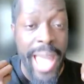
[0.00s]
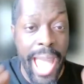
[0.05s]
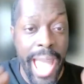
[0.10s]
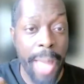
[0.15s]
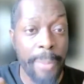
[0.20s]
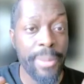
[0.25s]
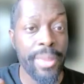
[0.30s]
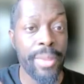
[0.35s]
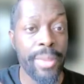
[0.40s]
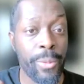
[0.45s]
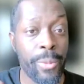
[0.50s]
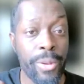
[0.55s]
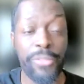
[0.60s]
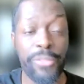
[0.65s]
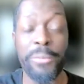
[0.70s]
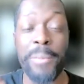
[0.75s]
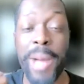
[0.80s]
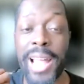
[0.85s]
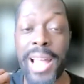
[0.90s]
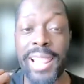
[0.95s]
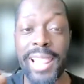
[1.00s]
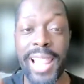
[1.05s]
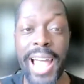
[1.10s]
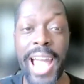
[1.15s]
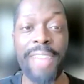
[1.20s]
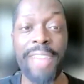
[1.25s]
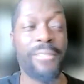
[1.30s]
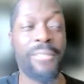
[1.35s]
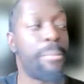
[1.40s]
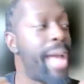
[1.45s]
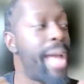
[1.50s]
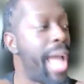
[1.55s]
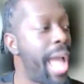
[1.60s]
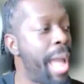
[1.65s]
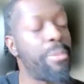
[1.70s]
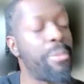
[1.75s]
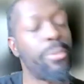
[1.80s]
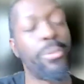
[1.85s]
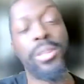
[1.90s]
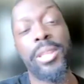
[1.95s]
happy with my life. I'm
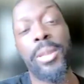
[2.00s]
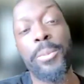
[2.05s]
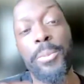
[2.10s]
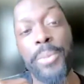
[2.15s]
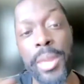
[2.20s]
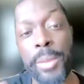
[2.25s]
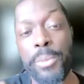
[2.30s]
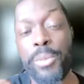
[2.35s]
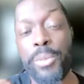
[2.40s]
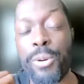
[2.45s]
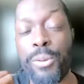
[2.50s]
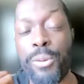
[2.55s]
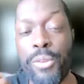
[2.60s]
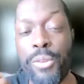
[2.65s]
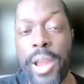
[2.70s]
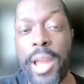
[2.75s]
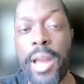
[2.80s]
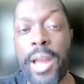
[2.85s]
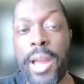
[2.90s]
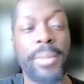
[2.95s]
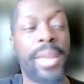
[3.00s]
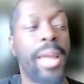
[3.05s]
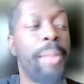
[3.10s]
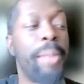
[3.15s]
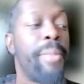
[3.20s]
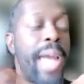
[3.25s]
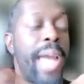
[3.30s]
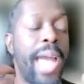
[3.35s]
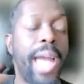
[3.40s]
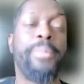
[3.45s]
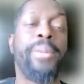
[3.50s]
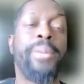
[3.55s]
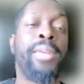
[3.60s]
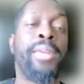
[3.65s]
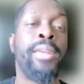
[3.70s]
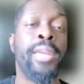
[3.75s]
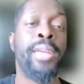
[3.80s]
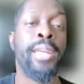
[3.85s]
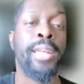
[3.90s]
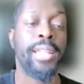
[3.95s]
happy with the people around me. I'm
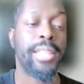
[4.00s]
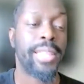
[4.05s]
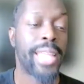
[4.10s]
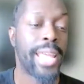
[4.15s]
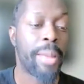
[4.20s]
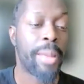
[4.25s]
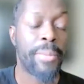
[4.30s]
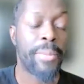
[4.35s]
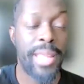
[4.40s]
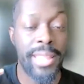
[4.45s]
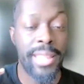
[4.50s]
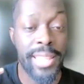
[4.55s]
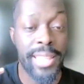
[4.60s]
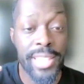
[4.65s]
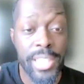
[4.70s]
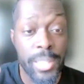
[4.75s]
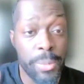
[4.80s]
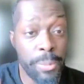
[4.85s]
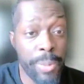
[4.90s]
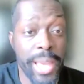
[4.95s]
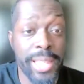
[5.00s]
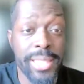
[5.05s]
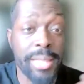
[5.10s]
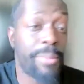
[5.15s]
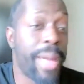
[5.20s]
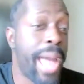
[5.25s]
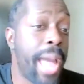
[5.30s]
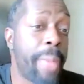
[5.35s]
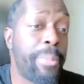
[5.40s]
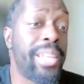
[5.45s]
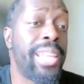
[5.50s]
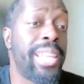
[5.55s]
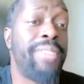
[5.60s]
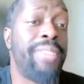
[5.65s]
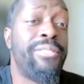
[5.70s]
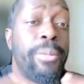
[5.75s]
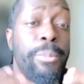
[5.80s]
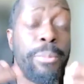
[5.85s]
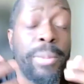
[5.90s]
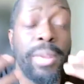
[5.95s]
happy that I'm in this space. I'm happy to
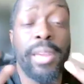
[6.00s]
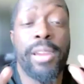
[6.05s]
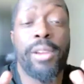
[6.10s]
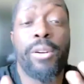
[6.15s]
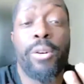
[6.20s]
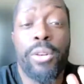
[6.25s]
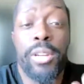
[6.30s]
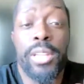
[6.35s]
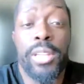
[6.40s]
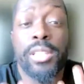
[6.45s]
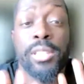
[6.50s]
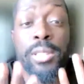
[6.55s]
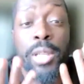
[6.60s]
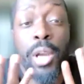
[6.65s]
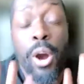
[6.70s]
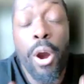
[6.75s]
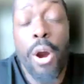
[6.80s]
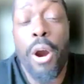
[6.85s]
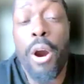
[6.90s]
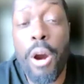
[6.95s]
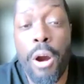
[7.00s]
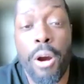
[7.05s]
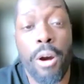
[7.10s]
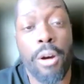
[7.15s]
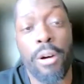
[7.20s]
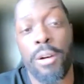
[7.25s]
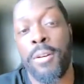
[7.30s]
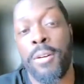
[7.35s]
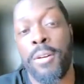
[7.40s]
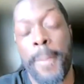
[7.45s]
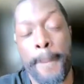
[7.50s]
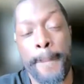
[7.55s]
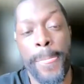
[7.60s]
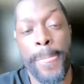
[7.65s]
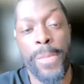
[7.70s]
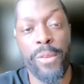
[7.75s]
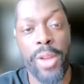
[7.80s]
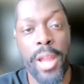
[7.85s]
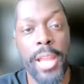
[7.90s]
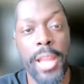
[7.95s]
even be here on this call,
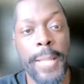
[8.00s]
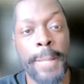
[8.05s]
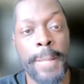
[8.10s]
right?